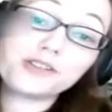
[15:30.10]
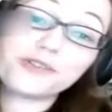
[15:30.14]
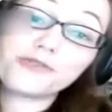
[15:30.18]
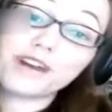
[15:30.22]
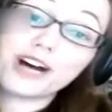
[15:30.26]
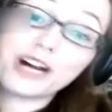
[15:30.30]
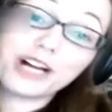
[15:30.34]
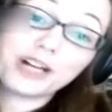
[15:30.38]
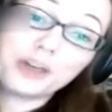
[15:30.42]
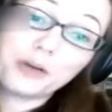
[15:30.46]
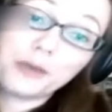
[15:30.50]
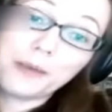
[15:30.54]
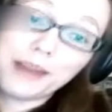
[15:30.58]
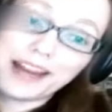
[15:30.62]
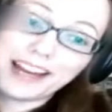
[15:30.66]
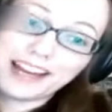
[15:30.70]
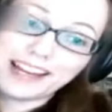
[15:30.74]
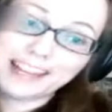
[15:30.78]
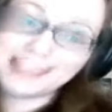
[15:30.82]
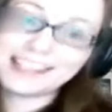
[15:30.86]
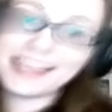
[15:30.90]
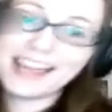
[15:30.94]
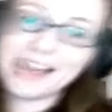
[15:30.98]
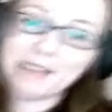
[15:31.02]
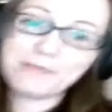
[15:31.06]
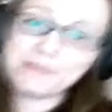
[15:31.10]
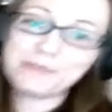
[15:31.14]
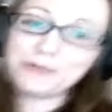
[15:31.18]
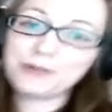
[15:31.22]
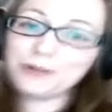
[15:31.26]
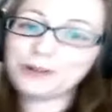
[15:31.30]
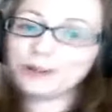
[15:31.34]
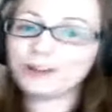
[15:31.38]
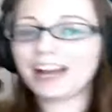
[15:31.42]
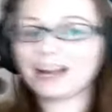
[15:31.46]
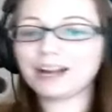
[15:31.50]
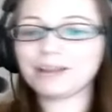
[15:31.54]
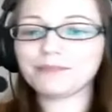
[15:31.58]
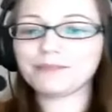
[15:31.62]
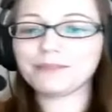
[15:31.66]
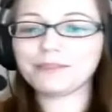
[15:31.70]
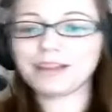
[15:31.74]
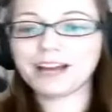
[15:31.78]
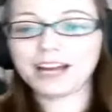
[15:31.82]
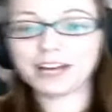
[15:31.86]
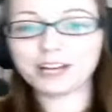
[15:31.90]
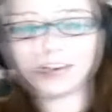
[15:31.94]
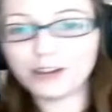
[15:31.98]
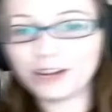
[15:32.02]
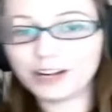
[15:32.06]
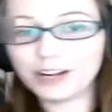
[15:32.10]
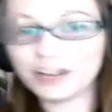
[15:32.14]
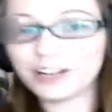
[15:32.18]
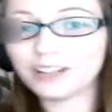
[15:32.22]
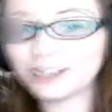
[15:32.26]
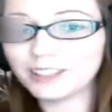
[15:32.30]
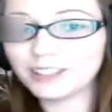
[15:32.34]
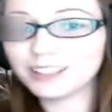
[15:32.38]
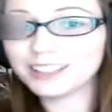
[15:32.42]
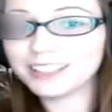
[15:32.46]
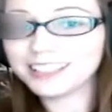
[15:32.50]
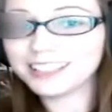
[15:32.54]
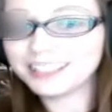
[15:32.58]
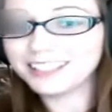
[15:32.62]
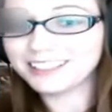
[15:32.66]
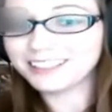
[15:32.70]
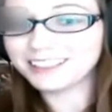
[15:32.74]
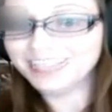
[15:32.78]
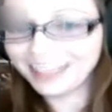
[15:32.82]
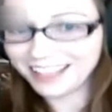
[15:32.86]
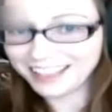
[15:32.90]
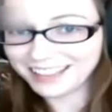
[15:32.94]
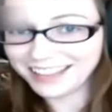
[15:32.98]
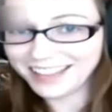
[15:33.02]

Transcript: follow my example. I am not a very good leader like